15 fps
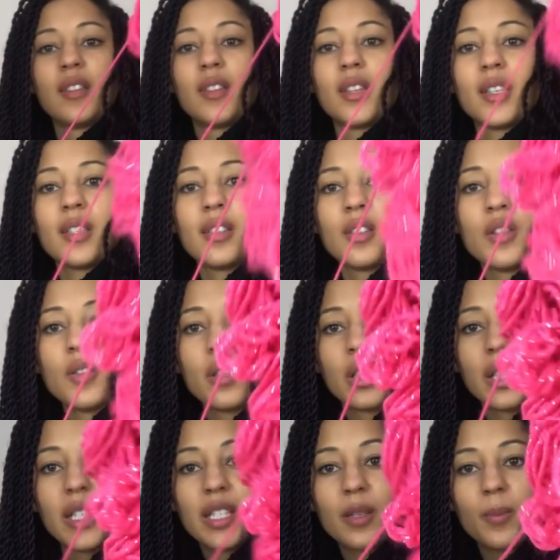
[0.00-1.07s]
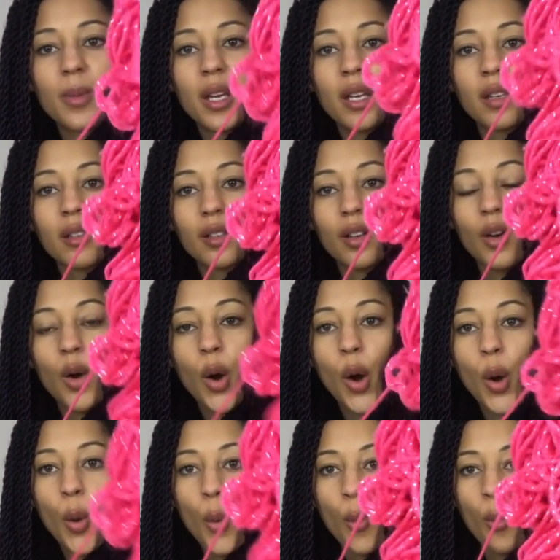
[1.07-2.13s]
That's another glitter pink.
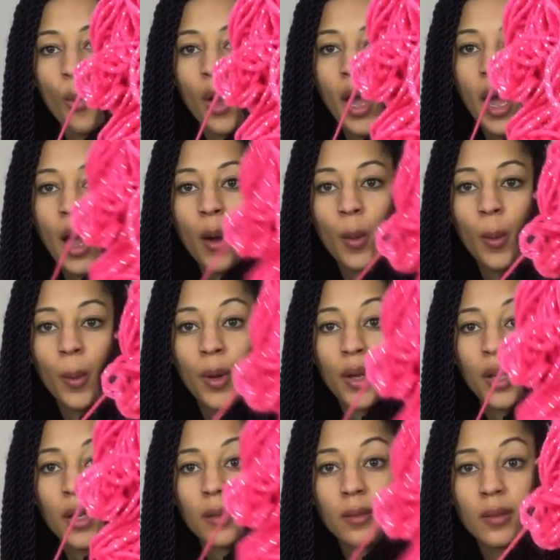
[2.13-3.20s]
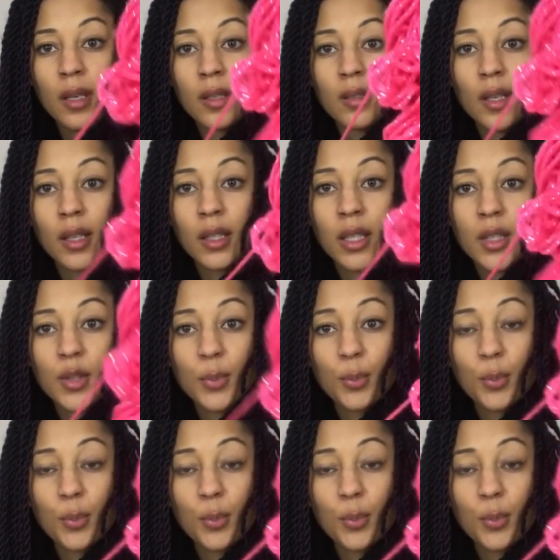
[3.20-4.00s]
Oh wow, that glitter's